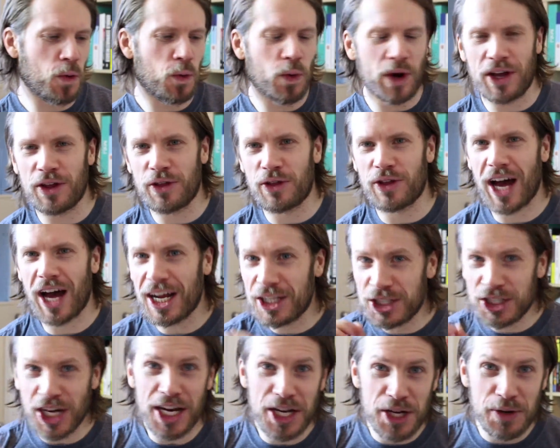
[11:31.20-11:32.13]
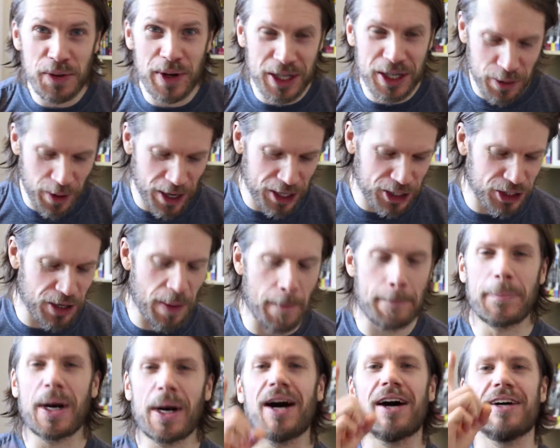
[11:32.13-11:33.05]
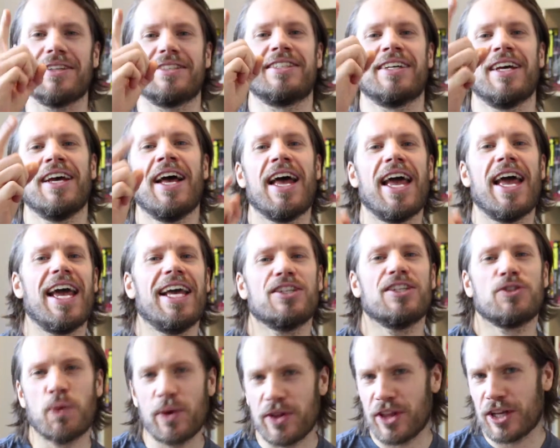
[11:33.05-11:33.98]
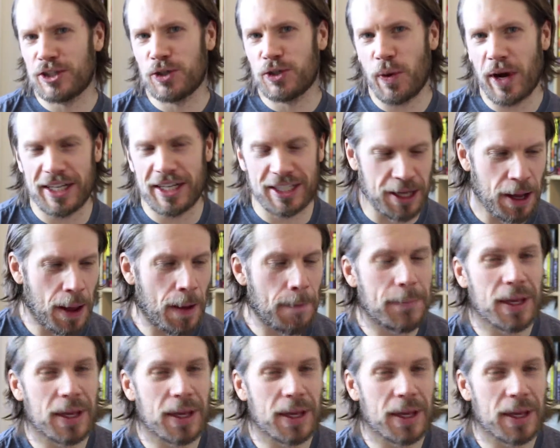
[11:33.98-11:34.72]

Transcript: with a genuine question, but it's with a twist,